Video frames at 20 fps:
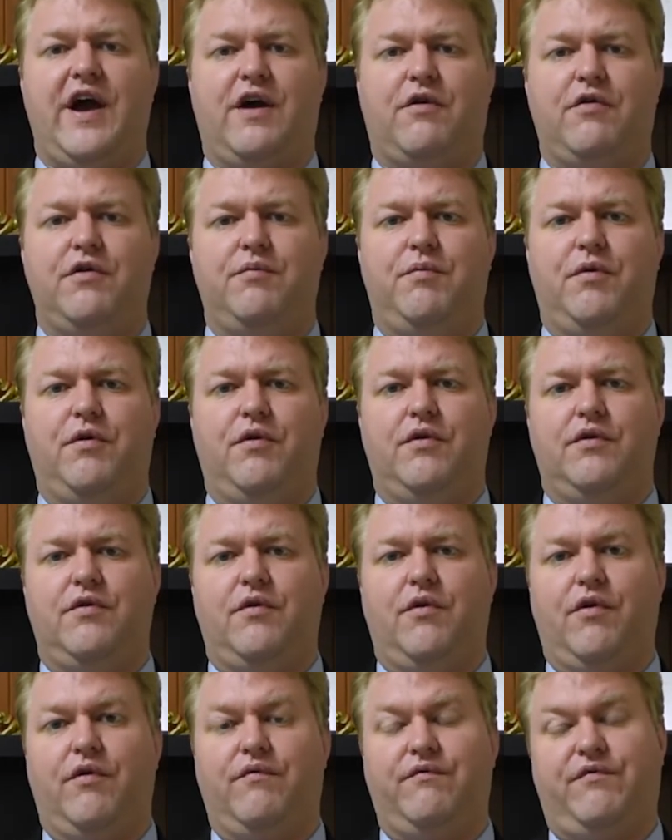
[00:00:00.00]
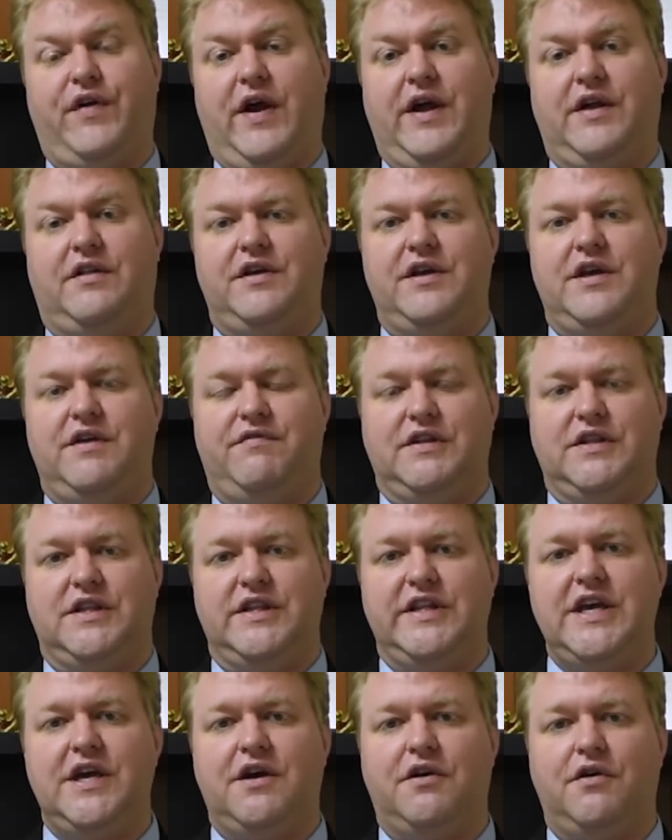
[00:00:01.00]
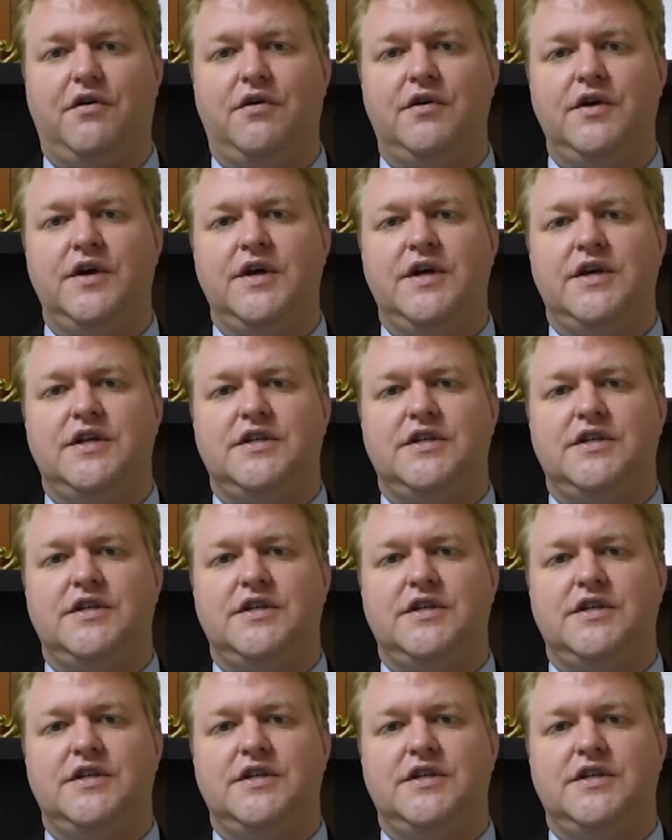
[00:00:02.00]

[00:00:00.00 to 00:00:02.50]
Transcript: equitable, or frankly even legal